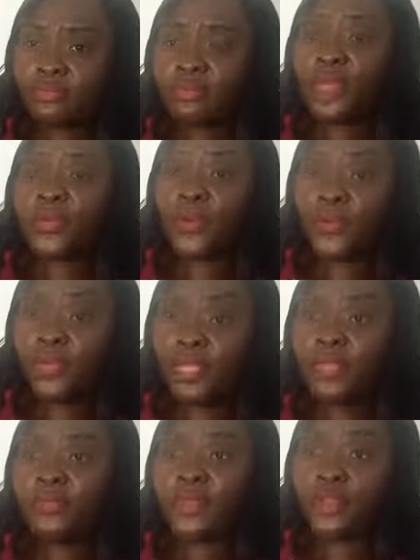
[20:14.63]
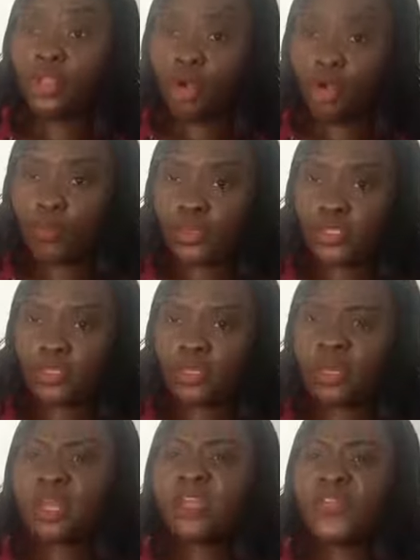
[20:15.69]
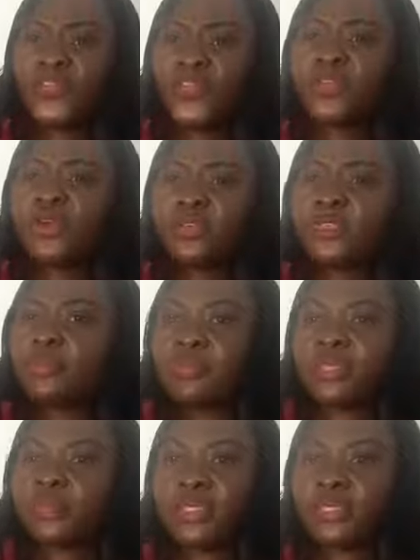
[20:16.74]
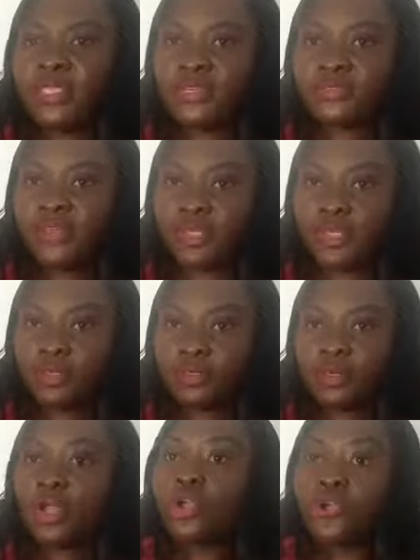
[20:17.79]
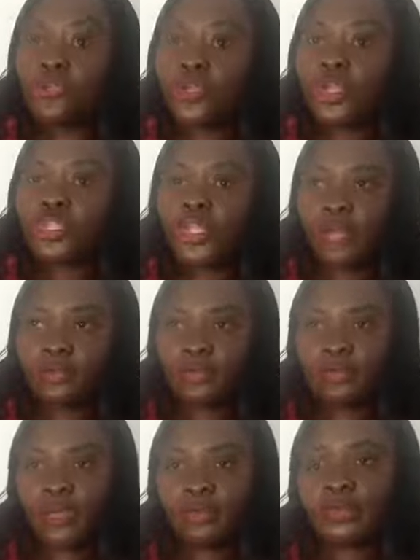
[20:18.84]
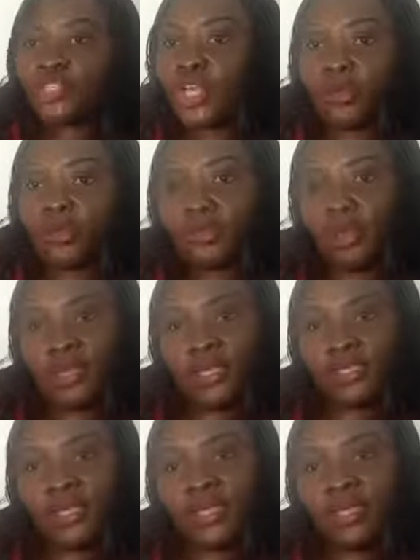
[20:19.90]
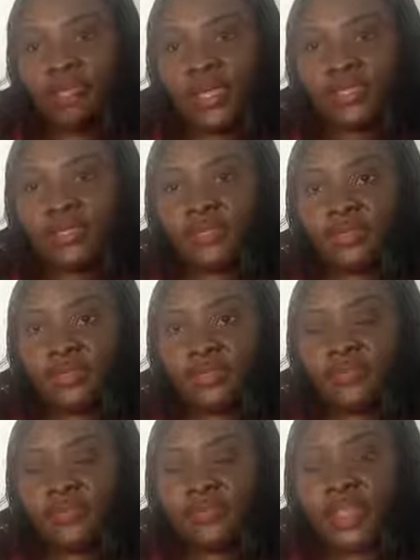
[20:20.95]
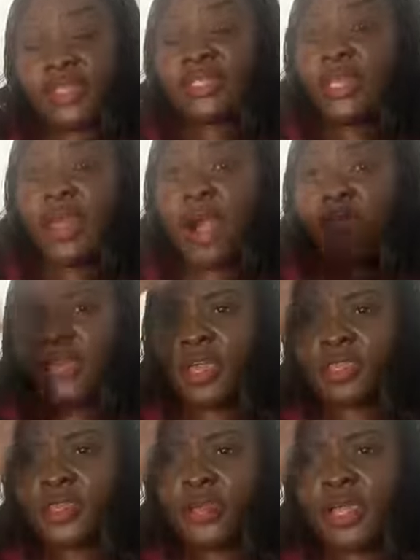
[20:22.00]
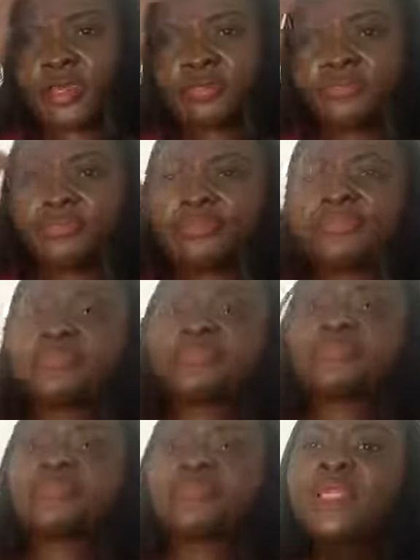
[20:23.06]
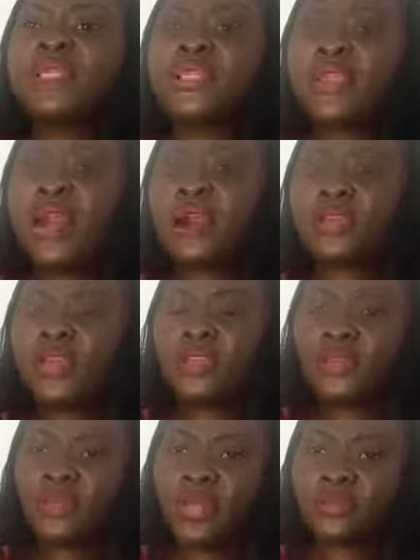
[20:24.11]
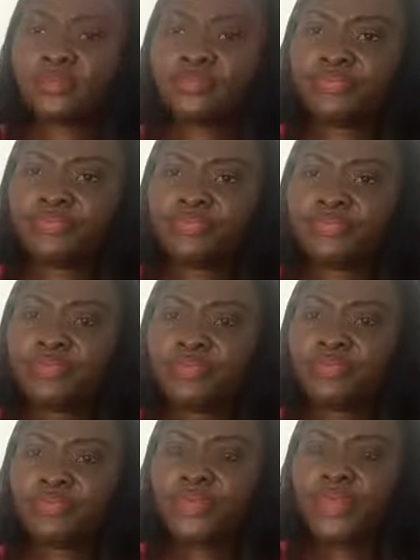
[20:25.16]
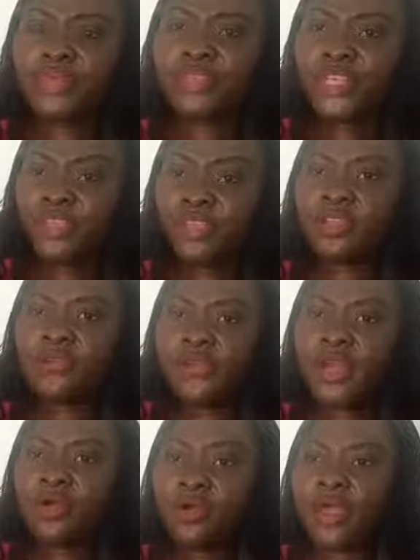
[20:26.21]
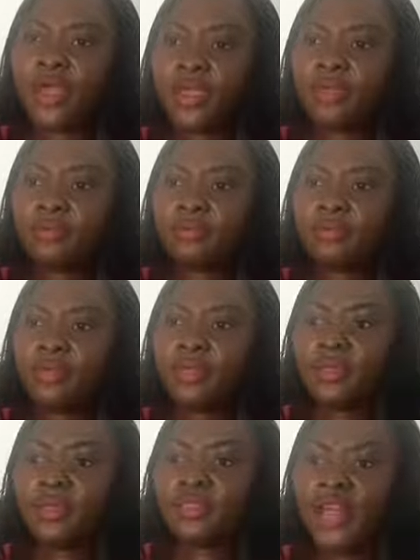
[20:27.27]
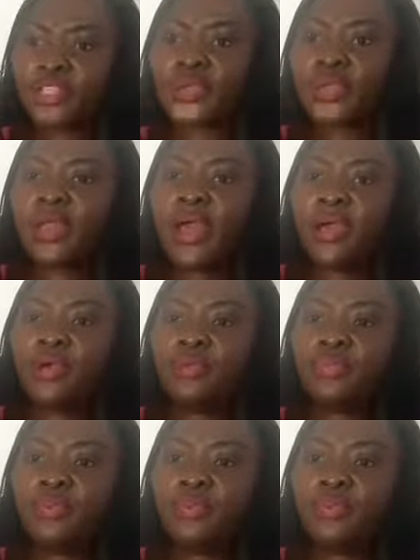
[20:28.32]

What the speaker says: people who live with nobody. If you know somebody who is living alone, reach out to them, check on them on a daily basis, see how they are doing. See how they're doing. Check in if they are okay. That will help.